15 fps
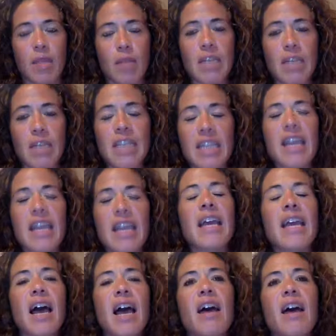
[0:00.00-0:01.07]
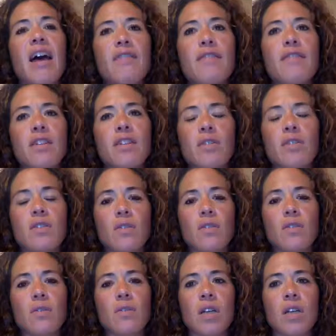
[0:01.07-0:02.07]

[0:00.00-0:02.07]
Meaning they have to